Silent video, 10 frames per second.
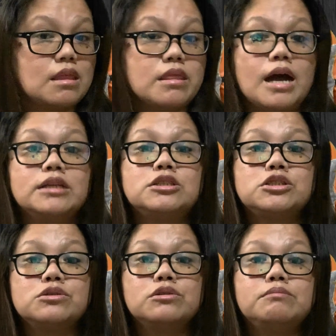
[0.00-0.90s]
That
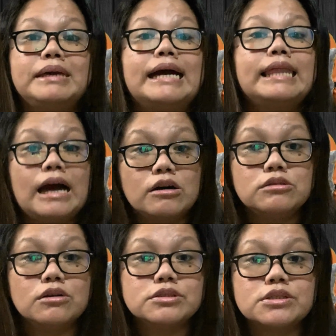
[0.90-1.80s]
should be
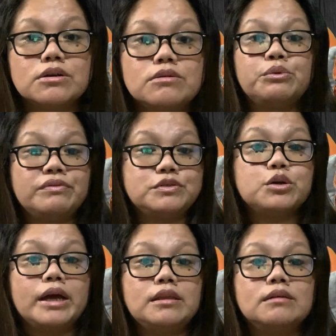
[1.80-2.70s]
allowed also. We've
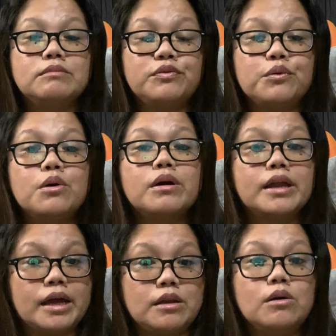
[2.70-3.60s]
tried that before,
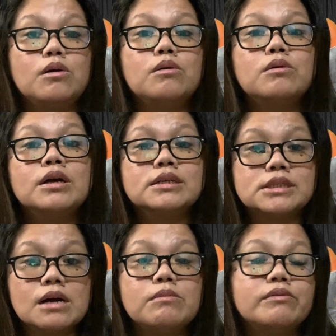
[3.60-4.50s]
and I know
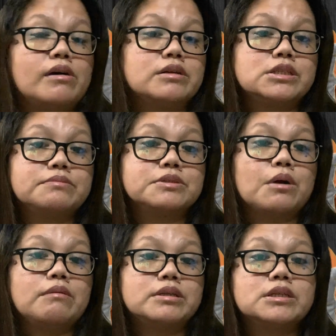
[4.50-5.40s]
some of our
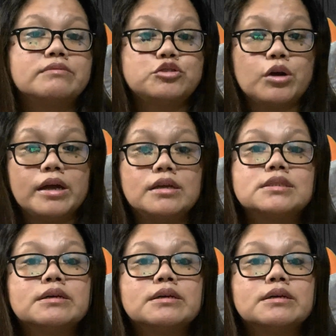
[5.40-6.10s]
subscribers have tried it.